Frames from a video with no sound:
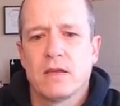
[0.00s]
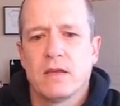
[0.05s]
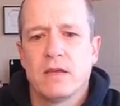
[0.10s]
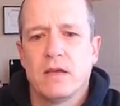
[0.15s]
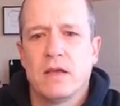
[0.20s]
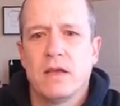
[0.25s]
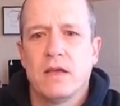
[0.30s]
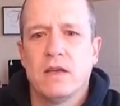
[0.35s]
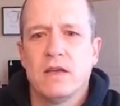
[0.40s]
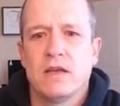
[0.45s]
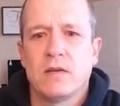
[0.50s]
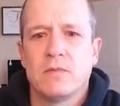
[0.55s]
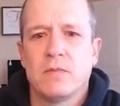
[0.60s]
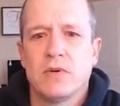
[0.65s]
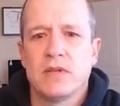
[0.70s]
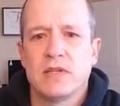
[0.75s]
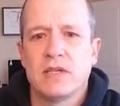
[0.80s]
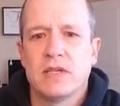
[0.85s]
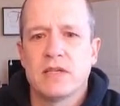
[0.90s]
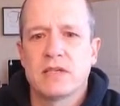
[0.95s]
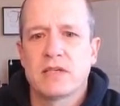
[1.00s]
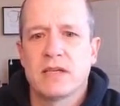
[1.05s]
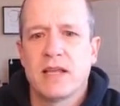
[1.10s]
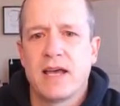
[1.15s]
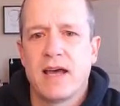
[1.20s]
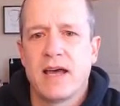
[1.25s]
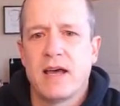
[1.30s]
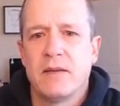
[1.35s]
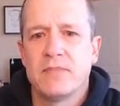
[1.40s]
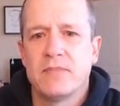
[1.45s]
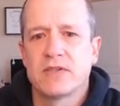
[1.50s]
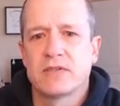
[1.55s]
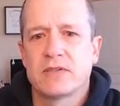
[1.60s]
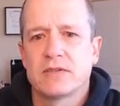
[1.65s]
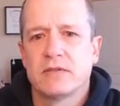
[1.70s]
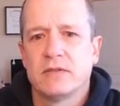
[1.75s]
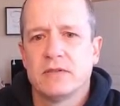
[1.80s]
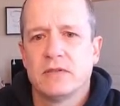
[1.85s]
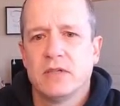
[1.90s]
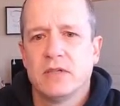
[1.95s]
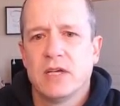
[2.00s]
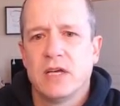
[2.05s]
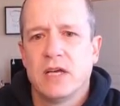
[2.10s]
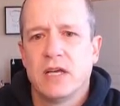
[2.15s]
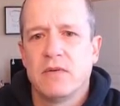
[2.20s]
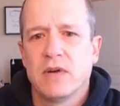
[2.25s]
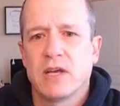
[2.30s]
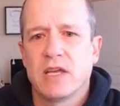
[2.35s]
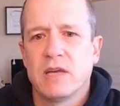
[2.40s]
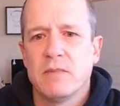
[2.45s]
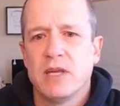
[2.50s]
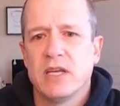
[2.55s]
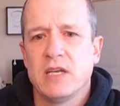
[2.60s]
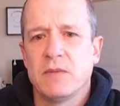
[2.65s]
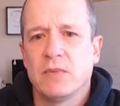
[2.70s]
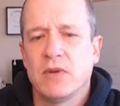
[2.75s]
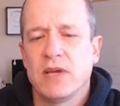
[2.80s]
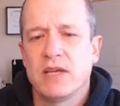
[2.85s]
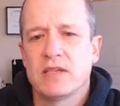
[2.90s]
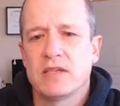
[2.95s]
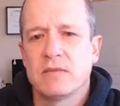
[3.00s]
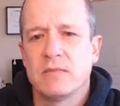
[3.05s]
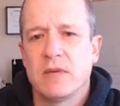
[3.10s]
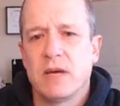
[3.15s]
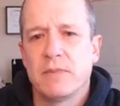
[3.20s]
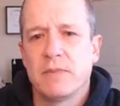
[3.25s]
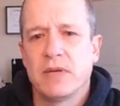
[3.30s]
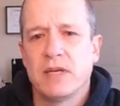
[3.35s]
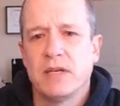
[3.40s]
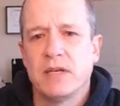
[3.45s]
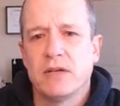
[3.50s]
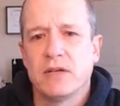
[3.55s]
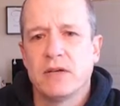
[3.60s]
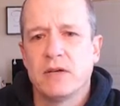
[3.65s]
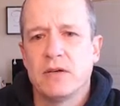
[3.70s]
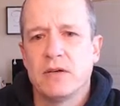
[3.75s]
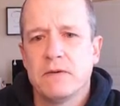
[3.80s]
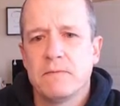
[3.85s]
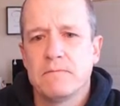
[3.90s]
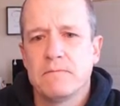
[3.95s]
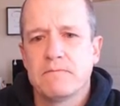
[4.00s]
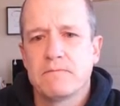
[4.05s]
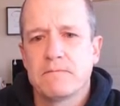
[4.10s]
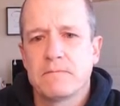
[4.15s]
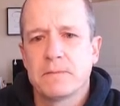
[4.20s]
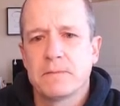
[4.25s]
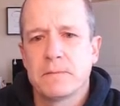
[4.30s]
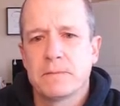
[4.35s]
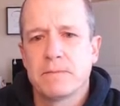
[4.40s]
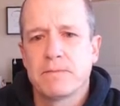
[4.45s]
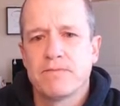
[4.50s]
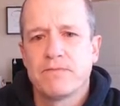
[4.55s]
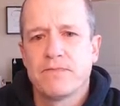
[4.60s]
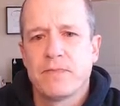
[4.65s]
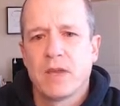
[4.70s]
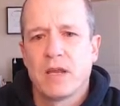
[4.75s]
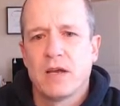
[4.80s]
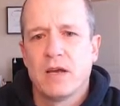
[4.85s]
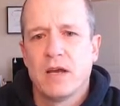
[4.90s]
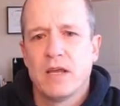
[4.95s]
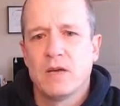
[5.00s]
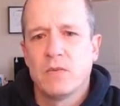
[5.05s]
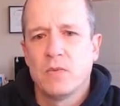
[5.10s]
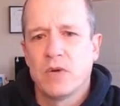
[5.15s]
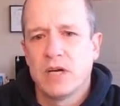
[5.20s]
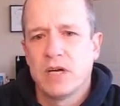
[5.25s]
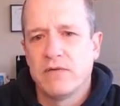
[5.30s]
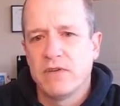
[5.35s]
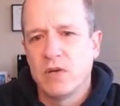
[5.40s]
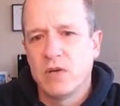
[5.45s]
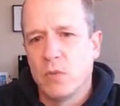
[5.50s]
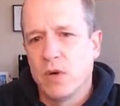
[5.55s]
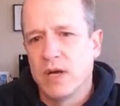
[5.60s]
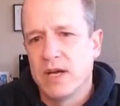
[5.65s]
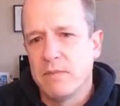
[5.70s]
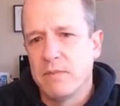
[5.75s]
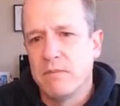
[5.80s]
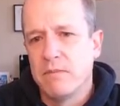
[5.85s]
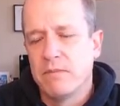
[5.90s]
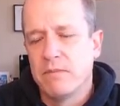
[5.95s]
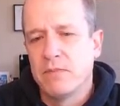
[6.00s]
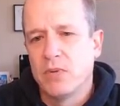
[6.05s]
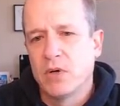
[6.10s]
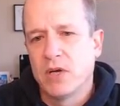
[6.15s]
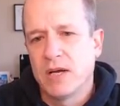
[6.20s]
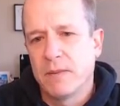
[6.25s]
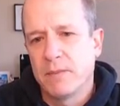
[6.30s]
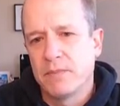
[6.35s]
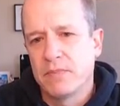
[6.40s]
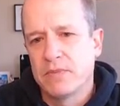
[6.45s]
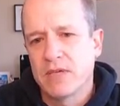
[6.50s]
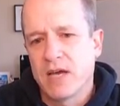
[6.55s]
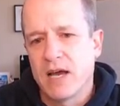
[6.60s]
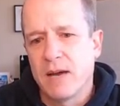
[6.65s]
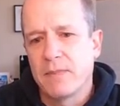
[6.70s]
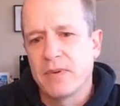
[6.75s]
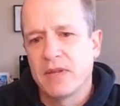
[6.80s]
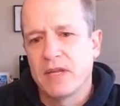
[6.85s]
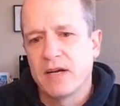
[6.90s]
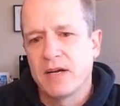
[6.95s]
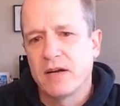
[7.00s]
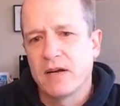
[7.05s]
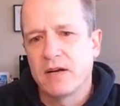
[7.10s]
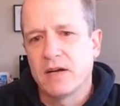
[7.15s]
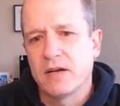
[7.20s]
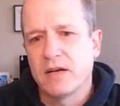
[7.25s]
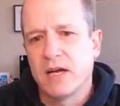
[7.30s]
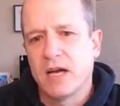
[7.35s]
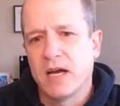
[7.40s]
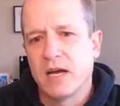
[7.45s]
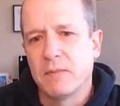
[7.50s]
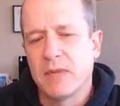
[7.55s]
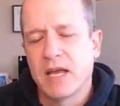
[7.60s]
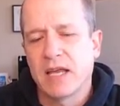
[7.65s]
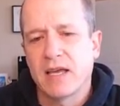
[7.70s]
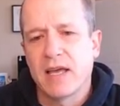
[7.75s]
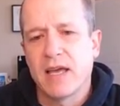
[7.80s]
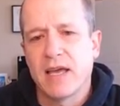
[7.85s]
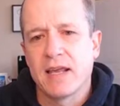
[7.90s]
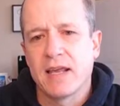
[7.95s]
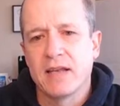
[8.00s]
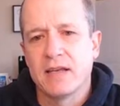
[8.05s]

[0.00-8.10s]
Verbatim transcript: And you can put these slabs. I recommend you place them up here. And then whatever you want to put up top of there, um, like I had